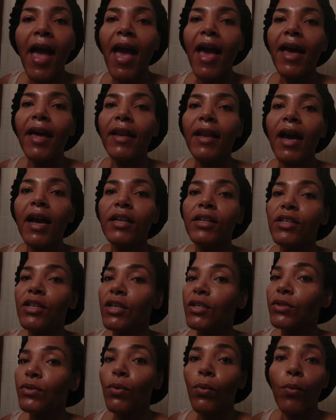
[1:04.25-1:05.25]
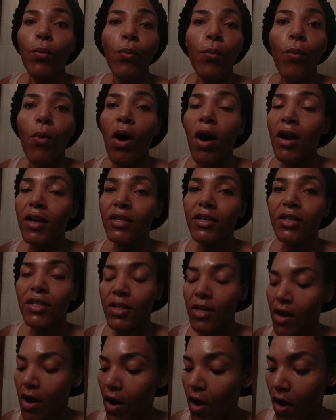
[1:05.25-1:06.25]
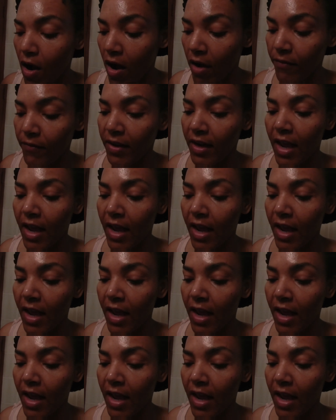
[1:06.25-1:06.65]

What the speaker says: and I just wash off.